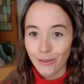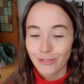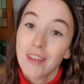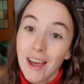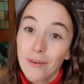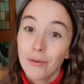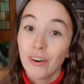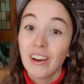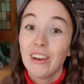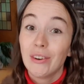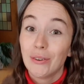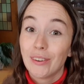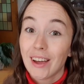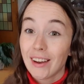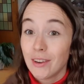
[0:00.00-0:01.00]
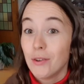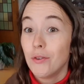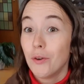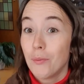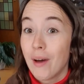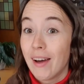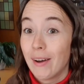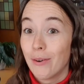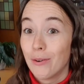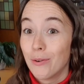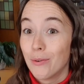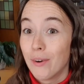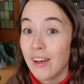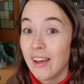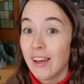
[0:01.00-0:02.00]
Today we're really doing that YouTube
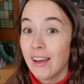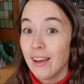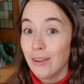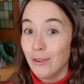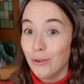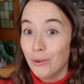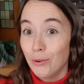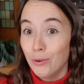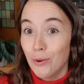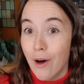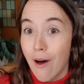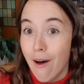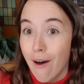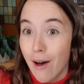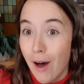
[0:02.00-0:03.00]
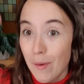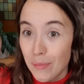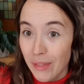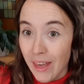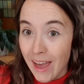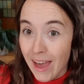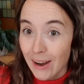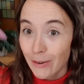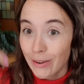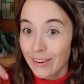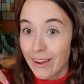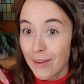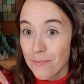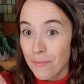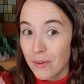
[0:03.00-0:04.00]
angle where you are up there looking
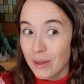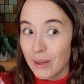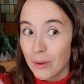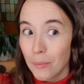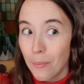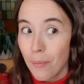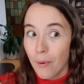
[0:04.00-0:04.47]
at me,